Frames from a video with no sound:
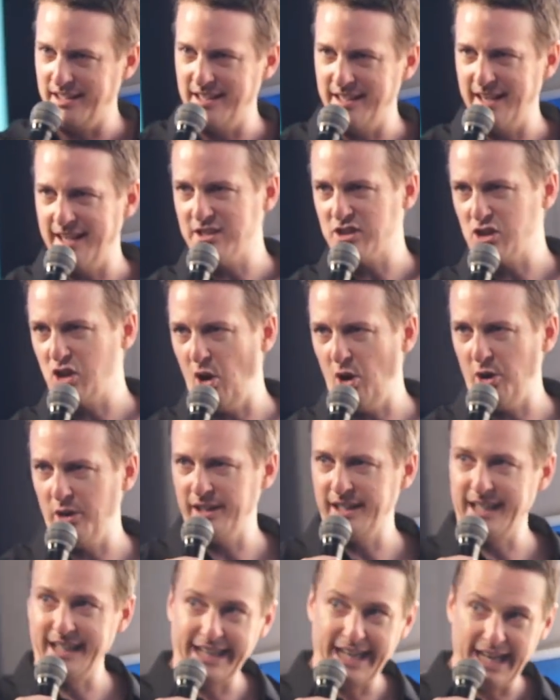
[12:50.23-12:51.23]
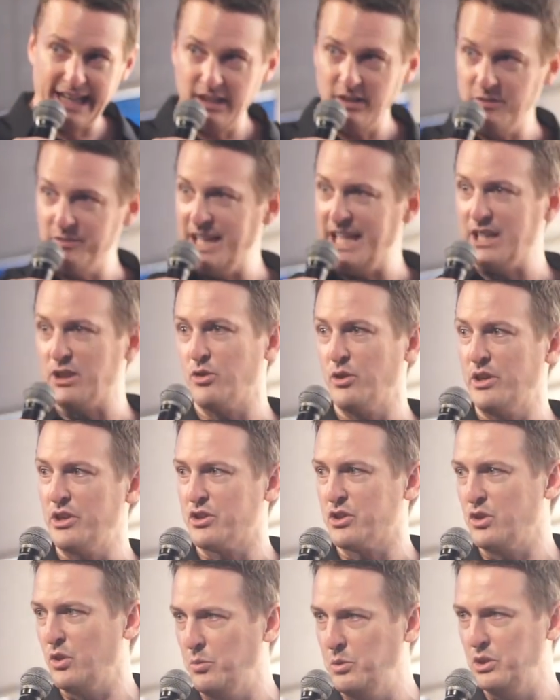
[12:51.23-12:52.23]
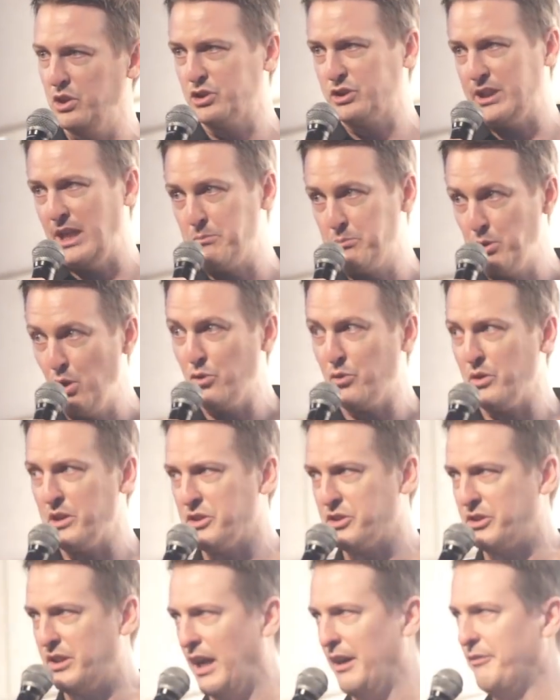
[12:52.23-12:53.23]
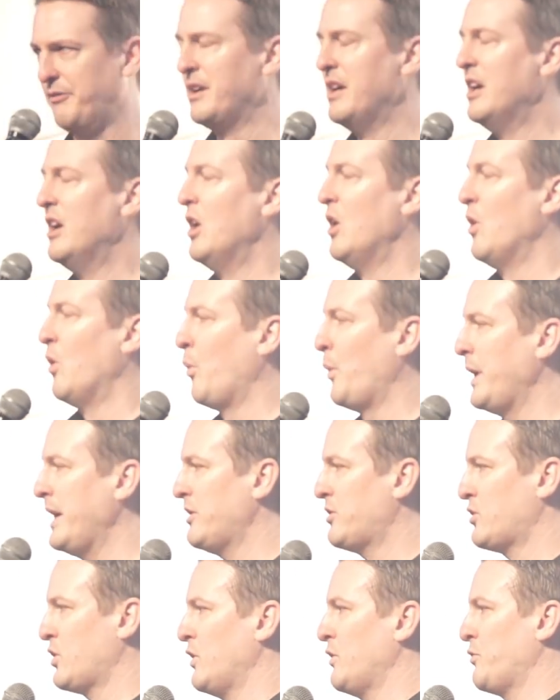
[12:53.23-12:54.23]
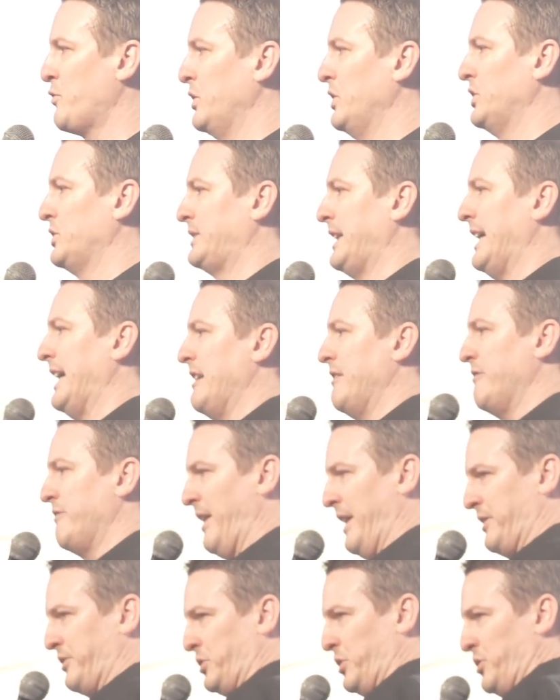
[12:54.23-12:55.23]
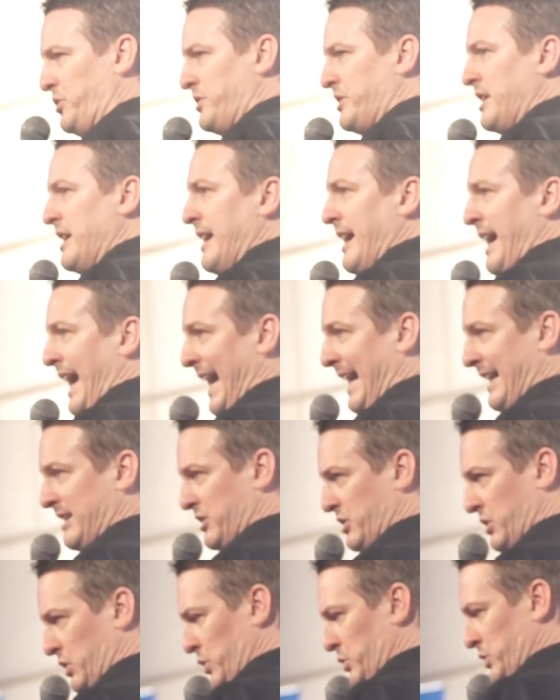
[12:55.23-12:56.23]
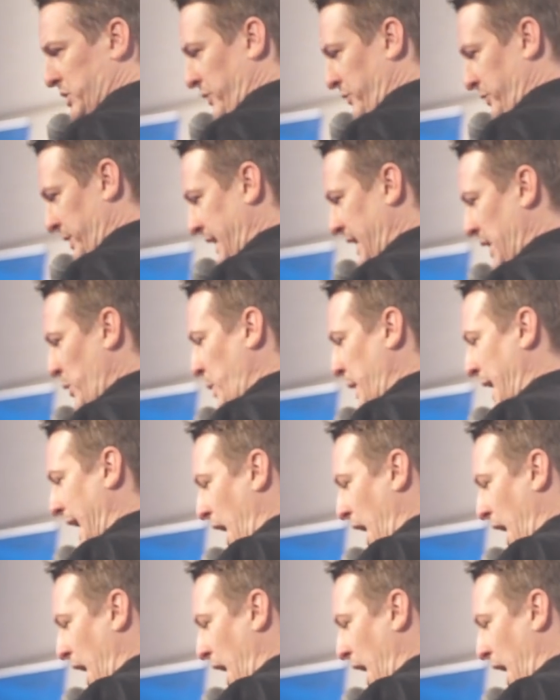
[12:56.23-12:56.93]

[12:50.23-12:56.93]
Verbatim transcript: and a nice garden and any of that traditional real estate brokerage stuff. We serve real estate investors exclusively, and we